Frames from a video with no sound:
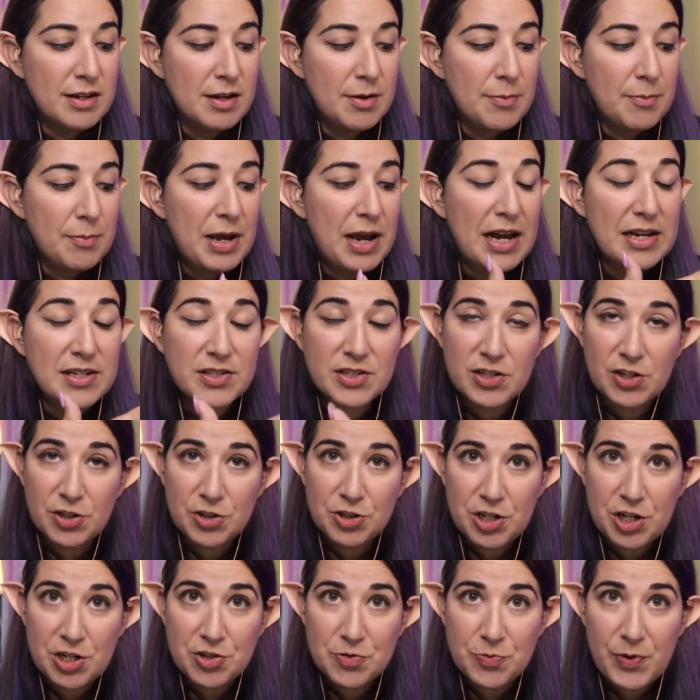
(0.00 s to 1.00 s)
passed their
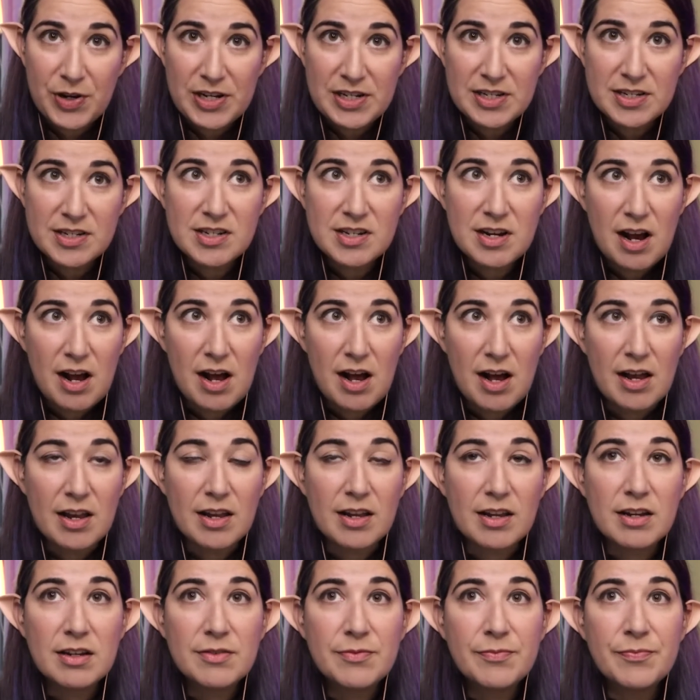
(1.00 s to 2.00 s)
judgment
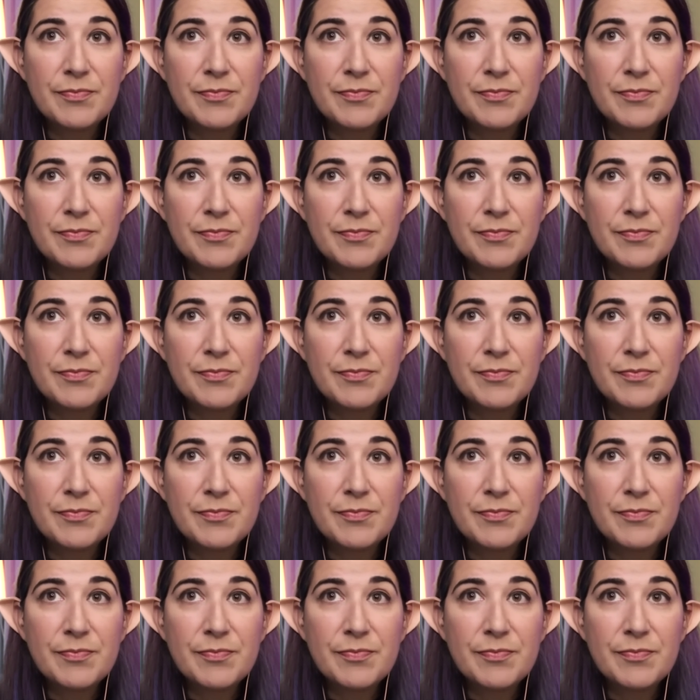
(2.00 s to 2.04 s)
on.